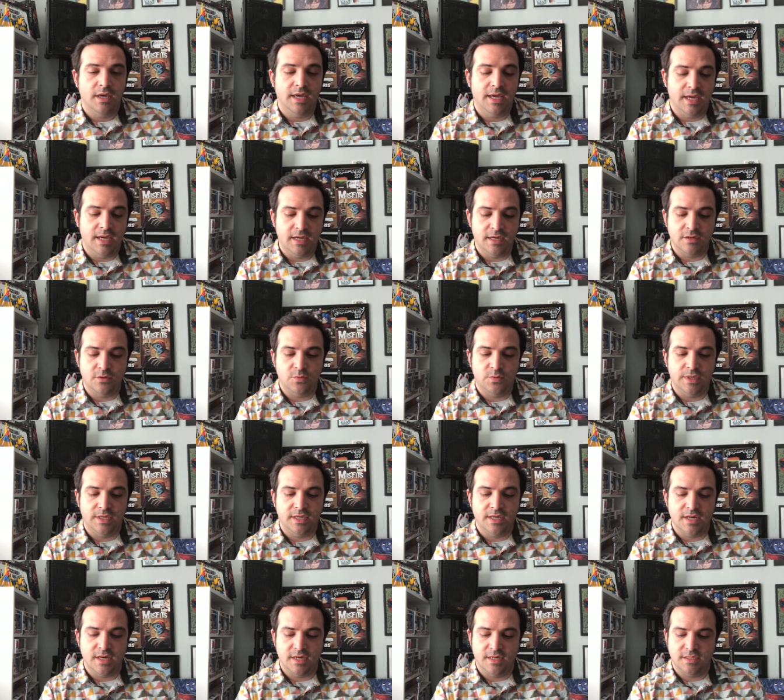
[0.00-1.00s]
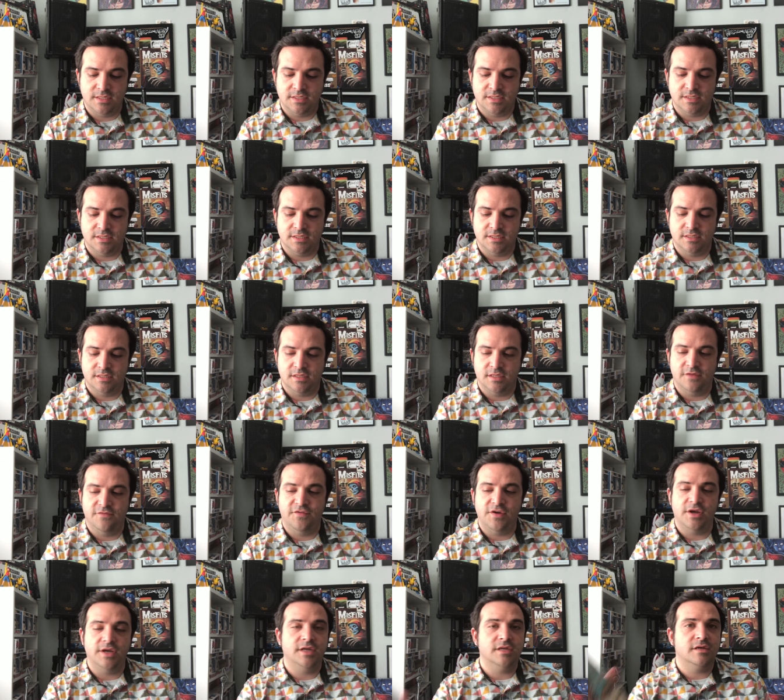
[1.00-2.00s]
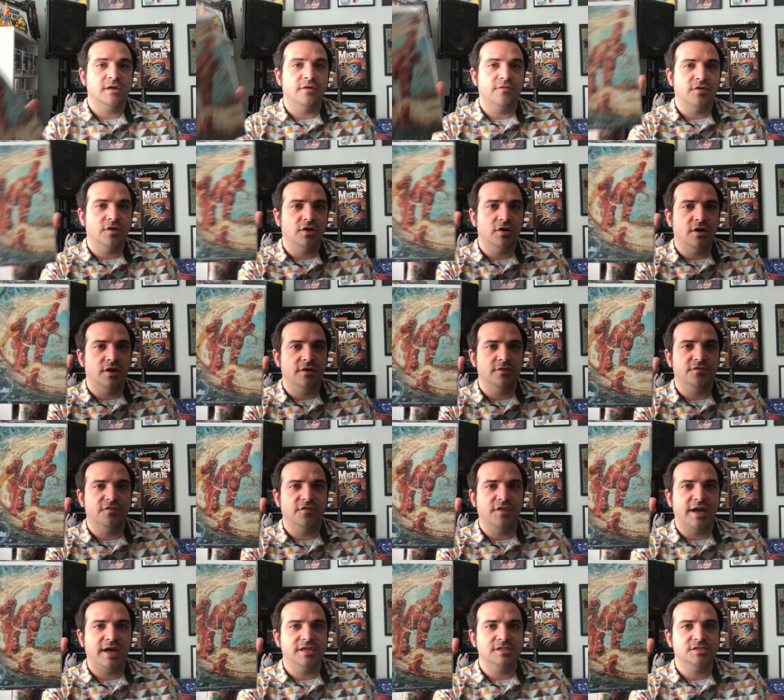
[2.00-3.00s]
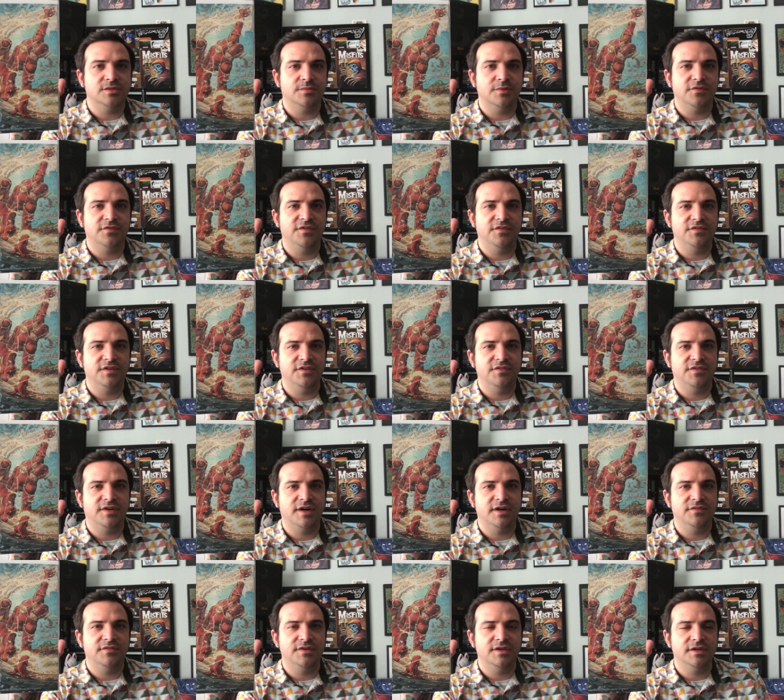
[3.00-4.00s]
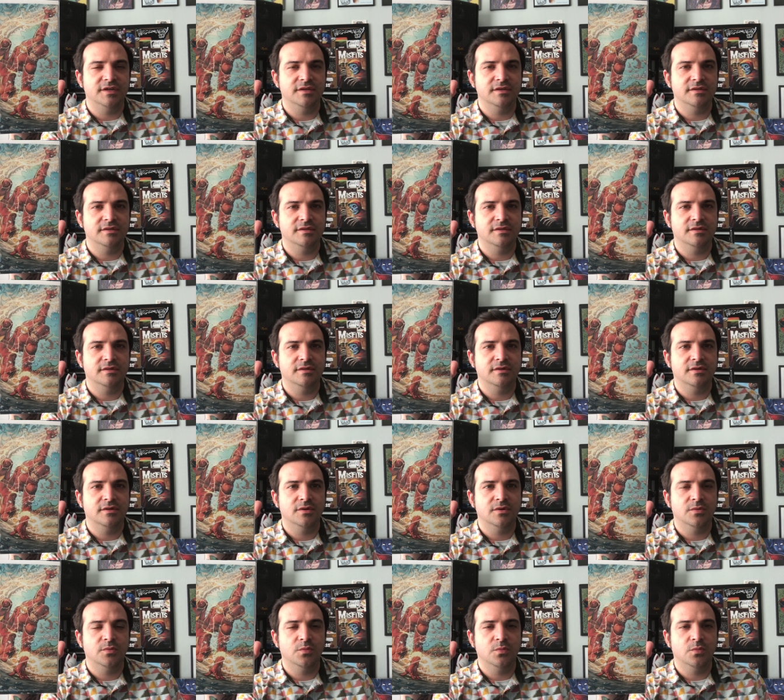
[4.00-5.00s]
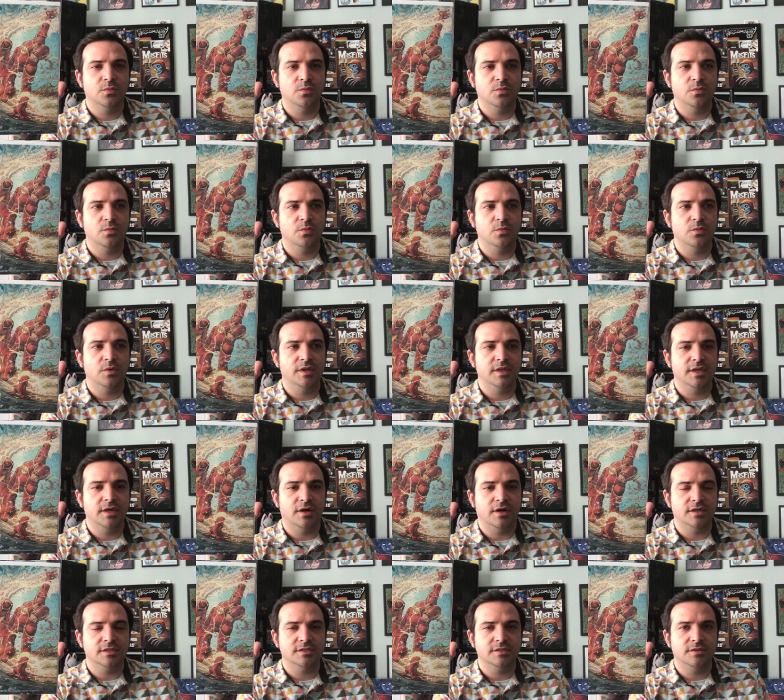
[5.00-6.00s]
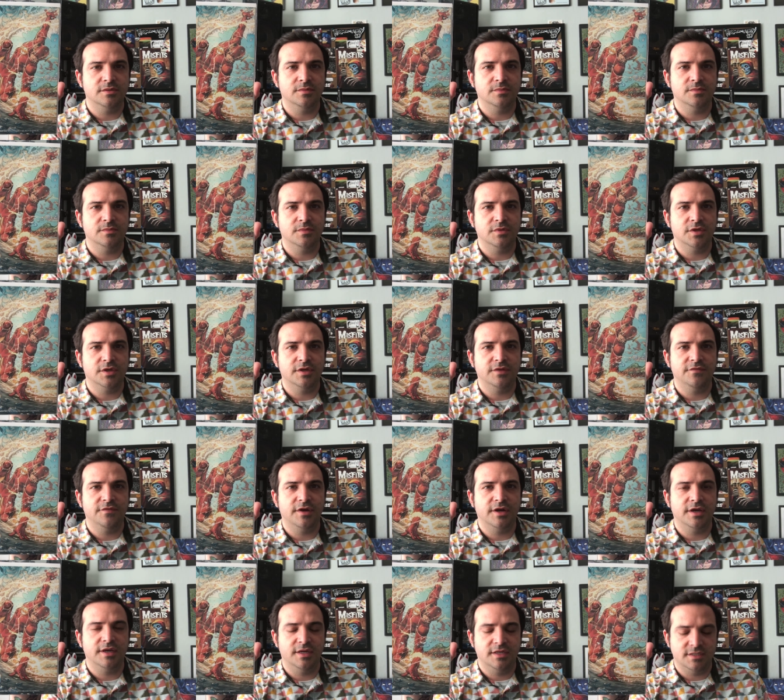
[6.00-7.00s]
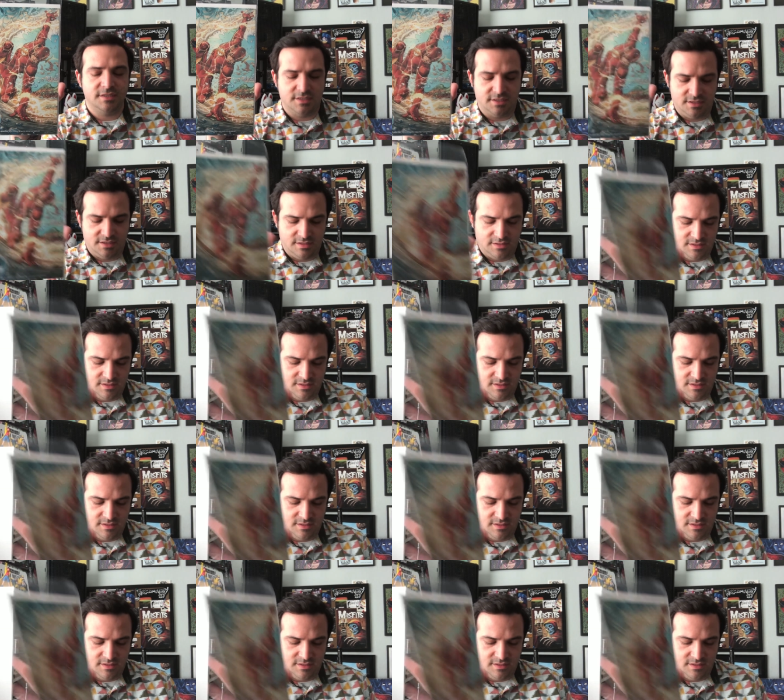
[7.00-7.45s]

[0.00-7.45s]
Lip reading: And we got the variant cover on Flash number 55 here. Really awesome looking variant.